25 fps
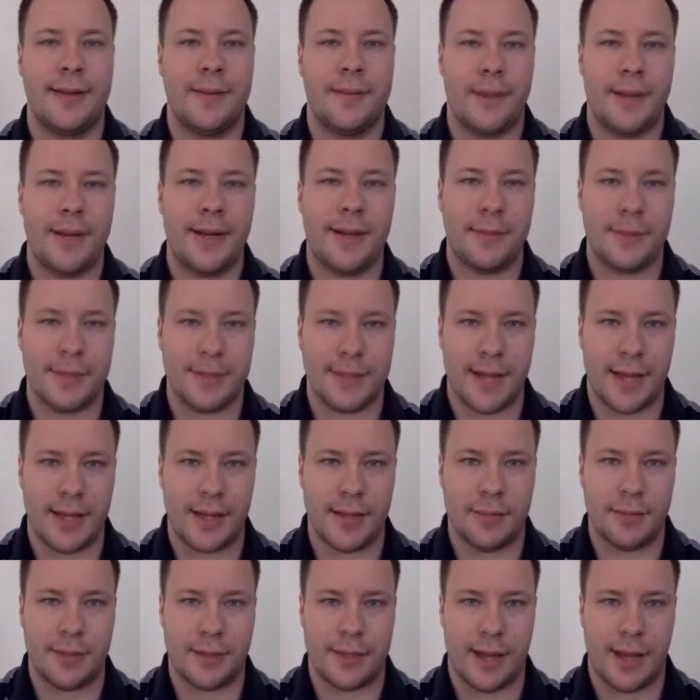My name is
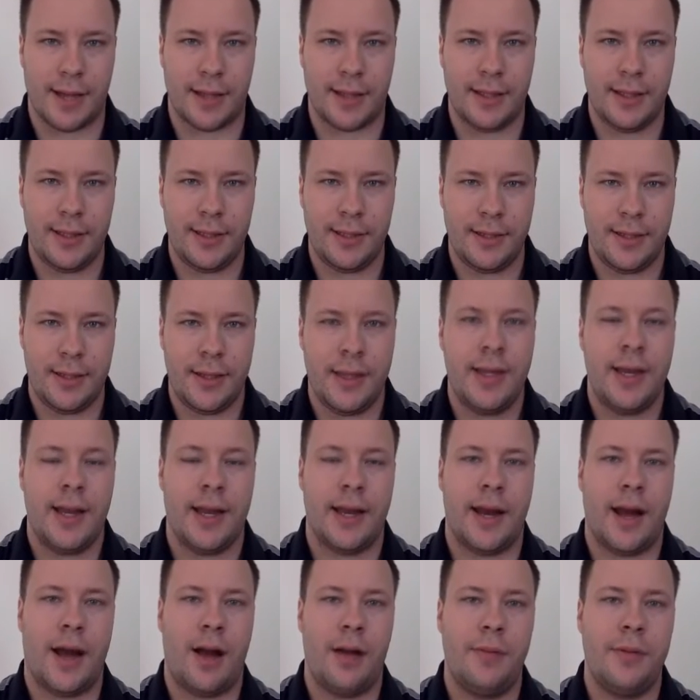Daniel Pataki,
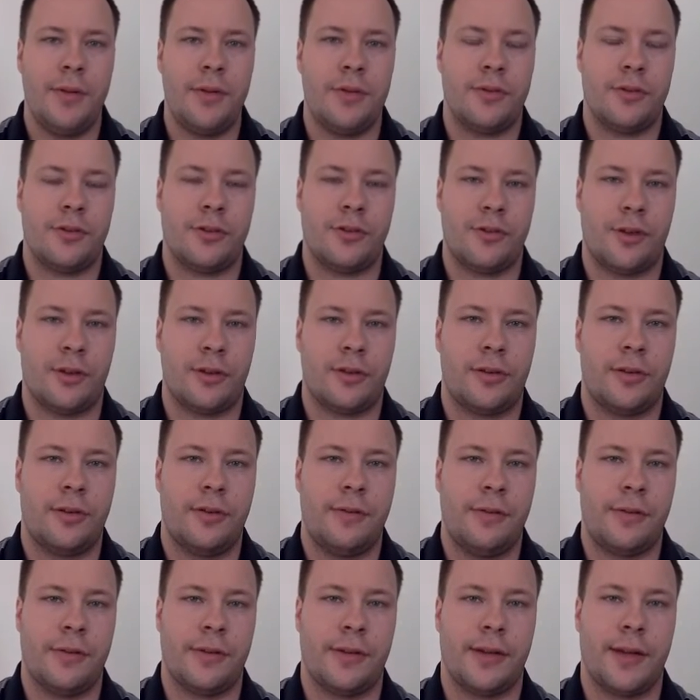and I'll be your instructor
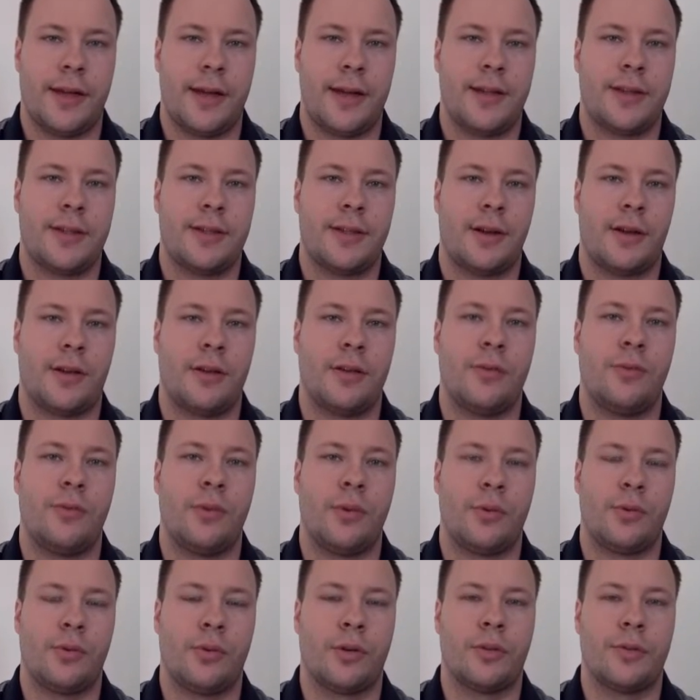for the Getting Started
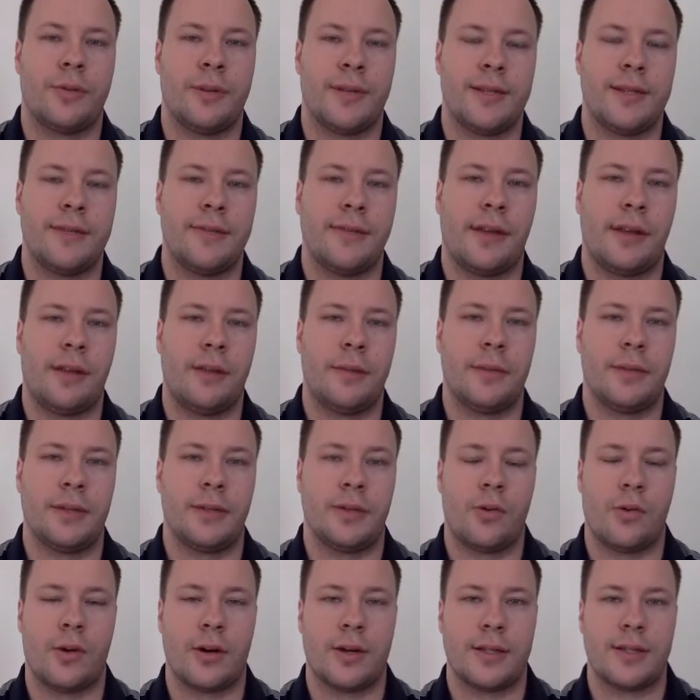with WordPress Development
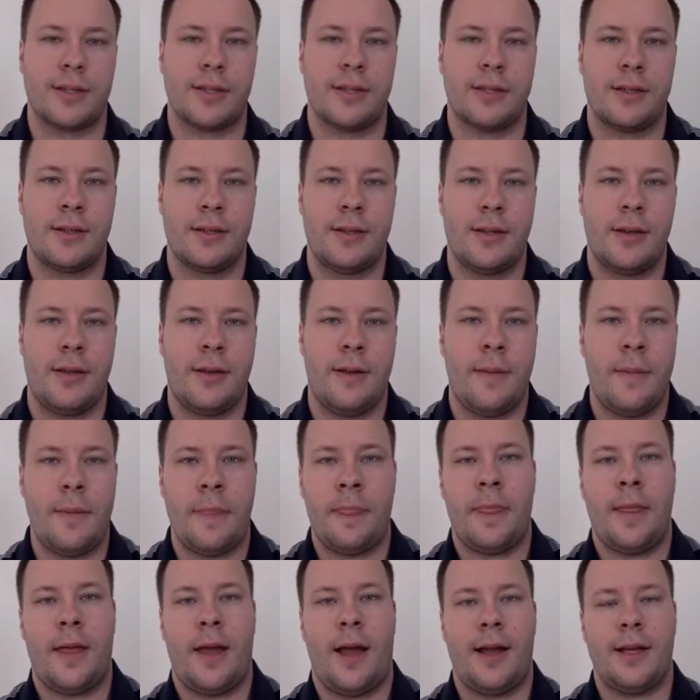course.
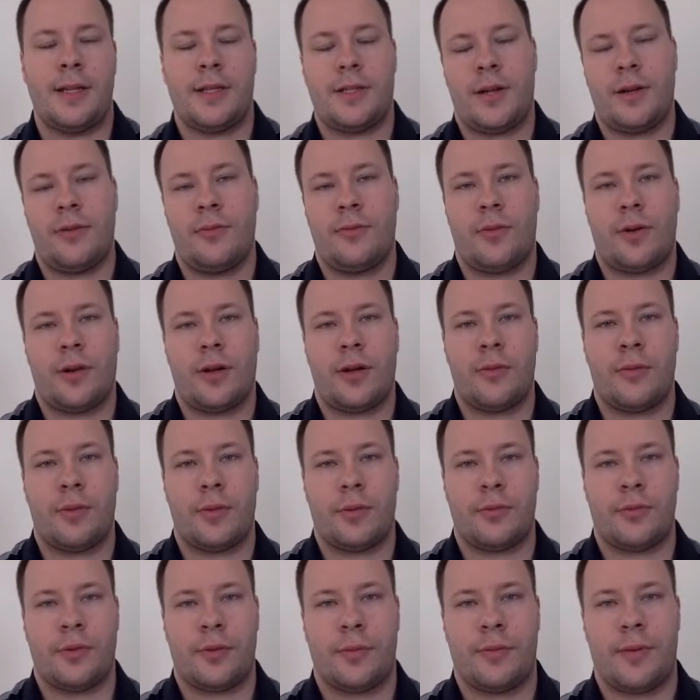I started working
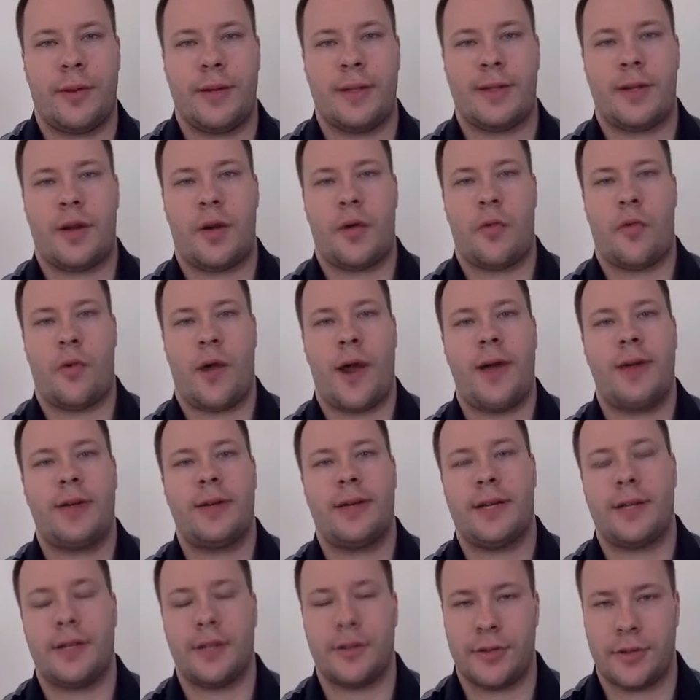with WordPress around
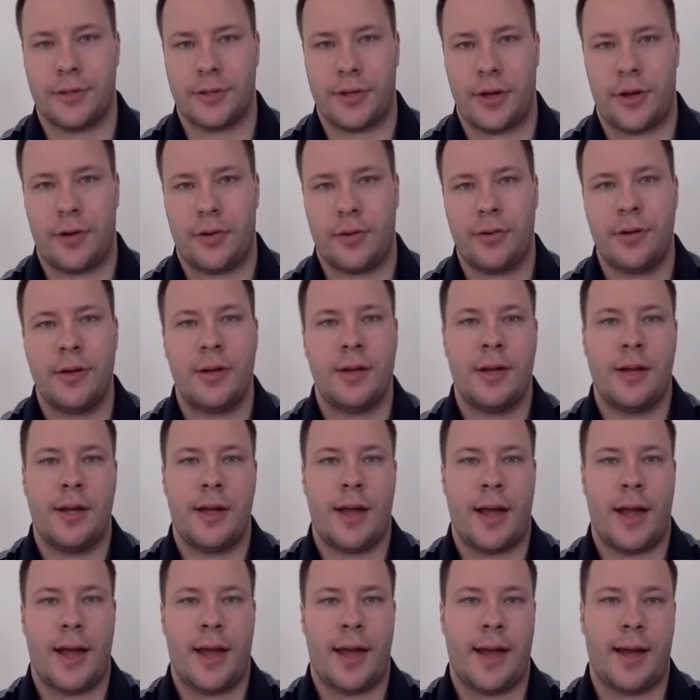eight years ago,
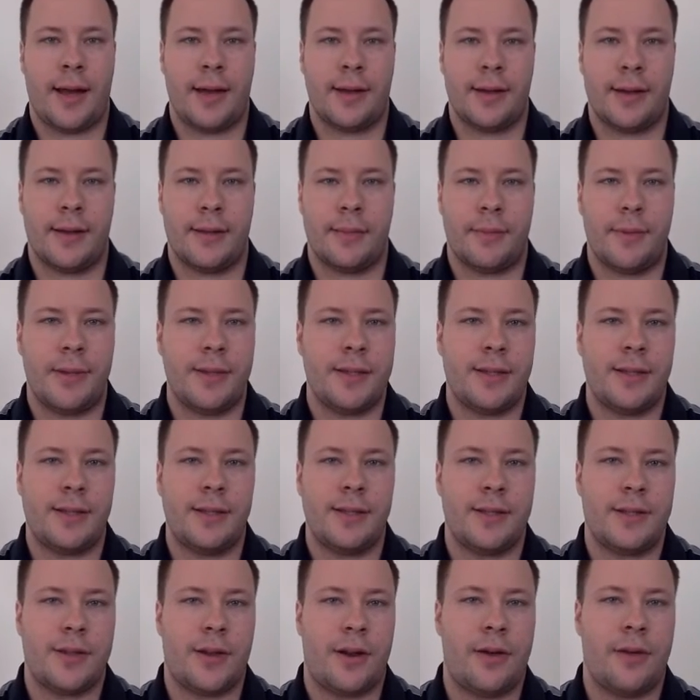and it basically
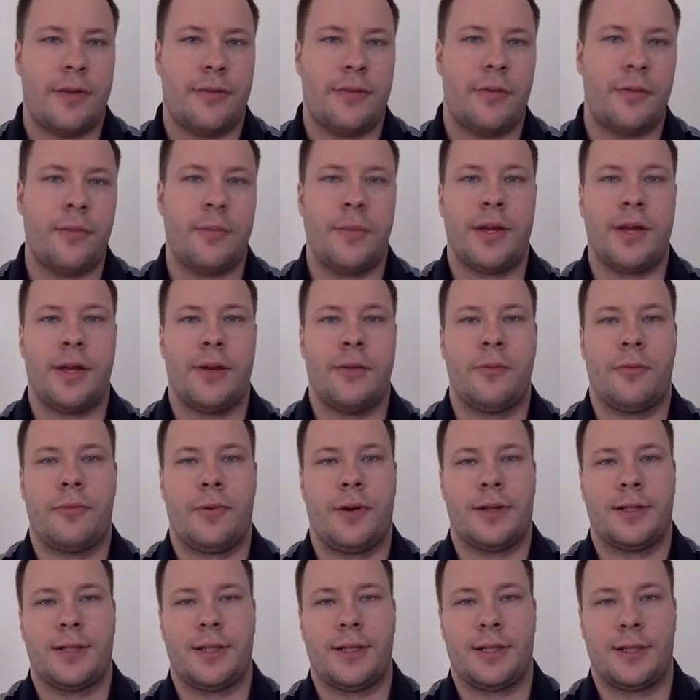started from me
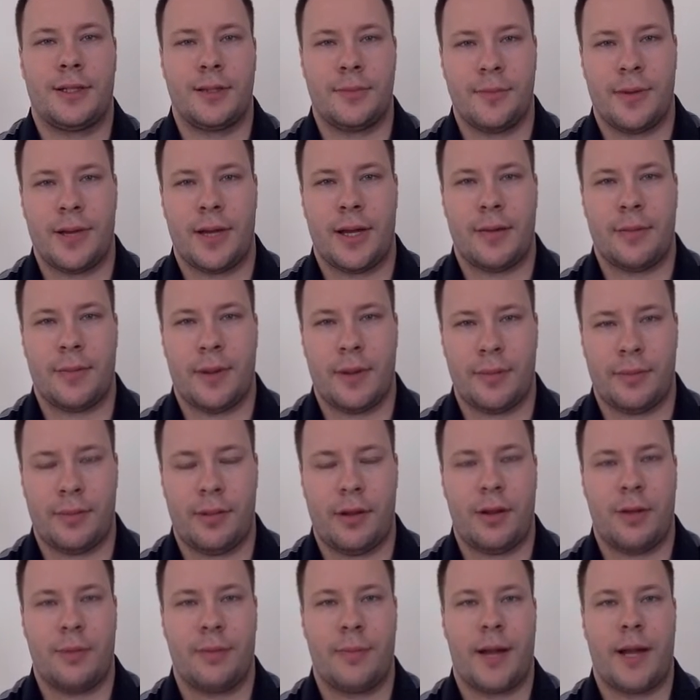wanting to make my
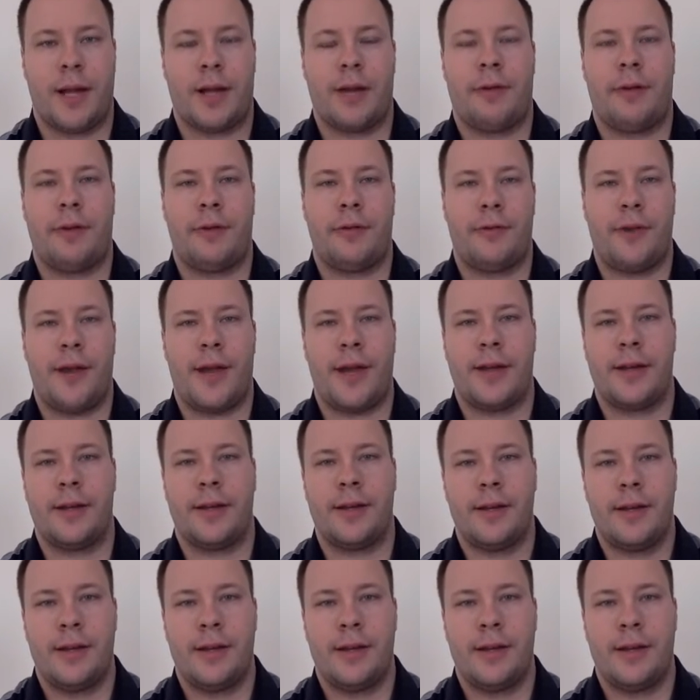blog background red.